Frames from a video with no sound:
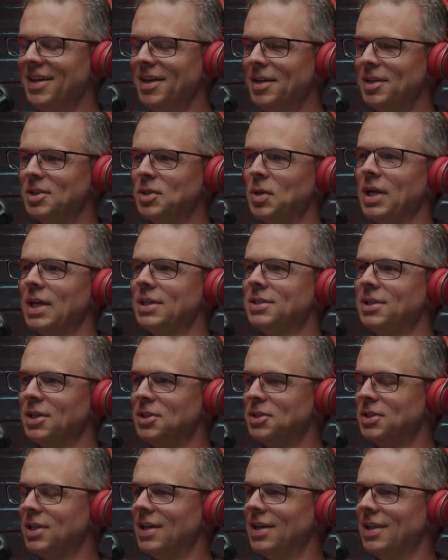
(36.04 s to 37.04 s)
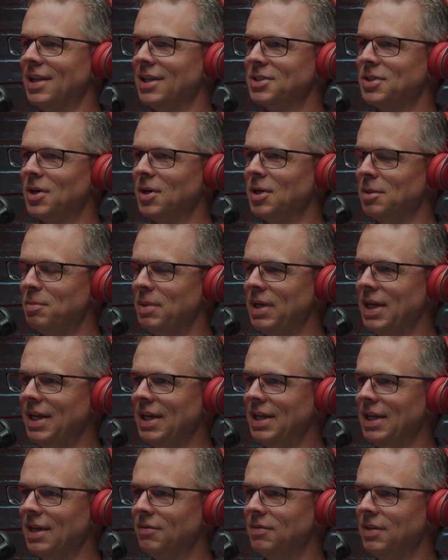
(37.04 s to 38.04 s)
So I guess let's start at the
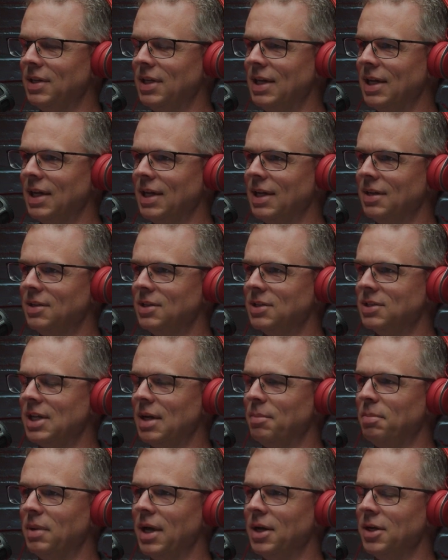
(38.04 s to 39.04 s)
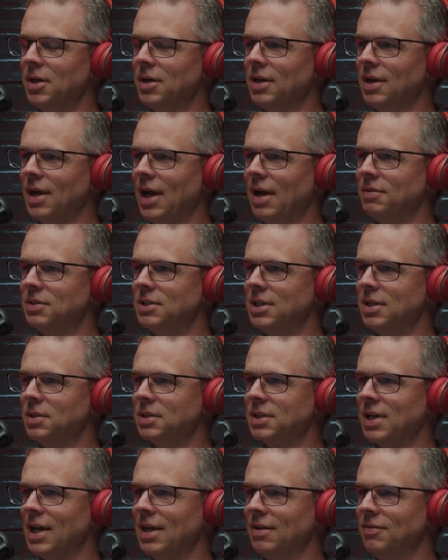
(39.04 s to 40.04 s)
beginning of the stepladder. Obviously, it
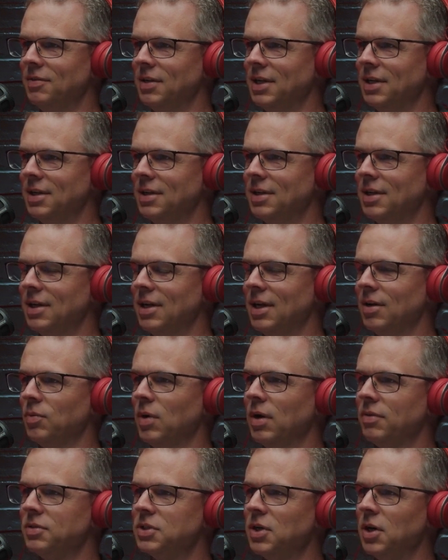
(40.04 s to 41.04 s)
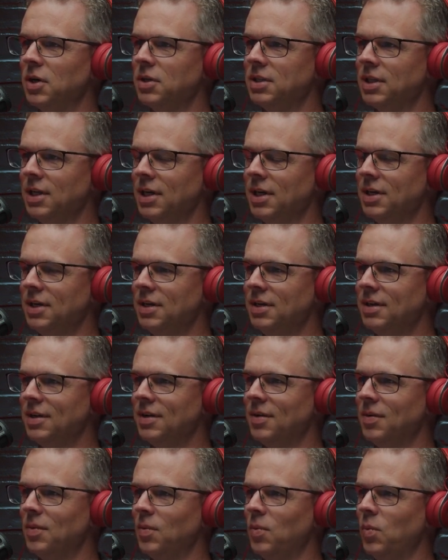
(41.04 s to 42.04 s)
was kind of a rough start there.
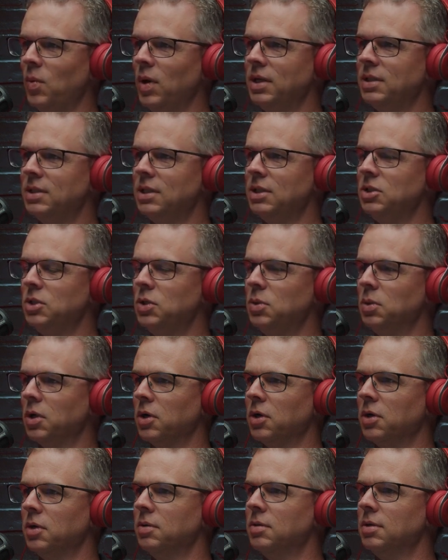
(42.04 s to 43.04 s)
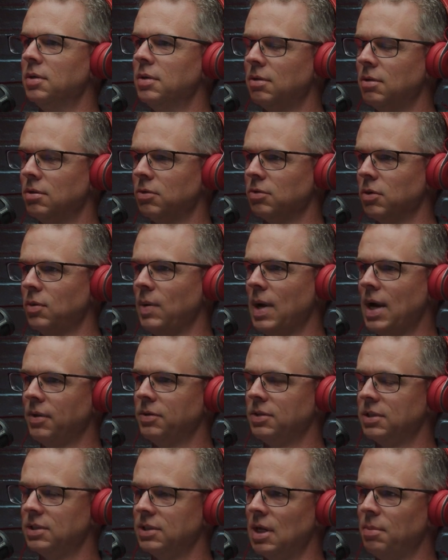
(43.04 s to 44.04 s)
What did you learn
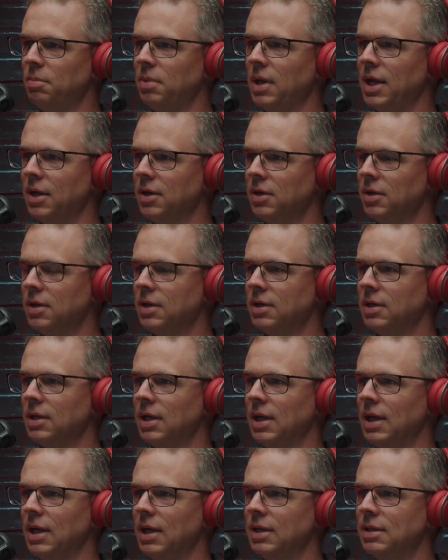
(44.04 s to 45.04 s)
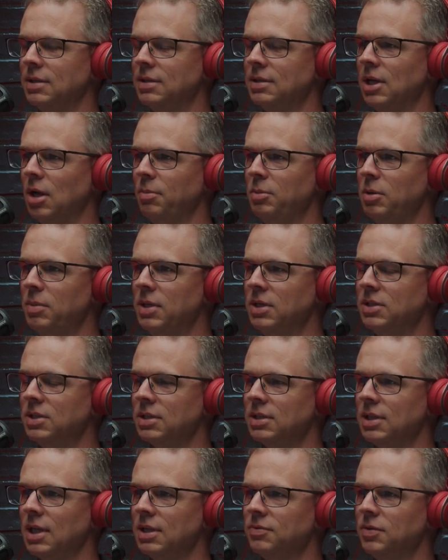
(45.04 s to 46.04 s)
throughout the stepladder to help you be
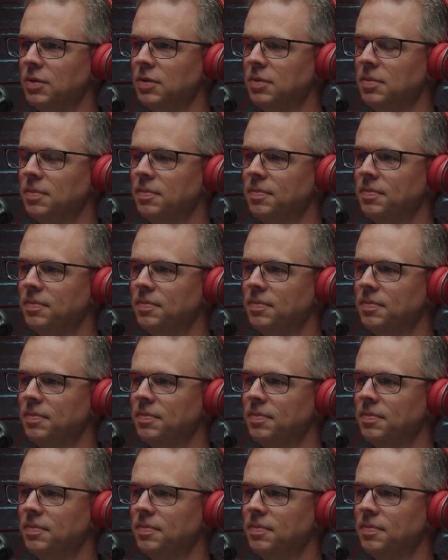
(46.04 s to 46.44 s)
successful?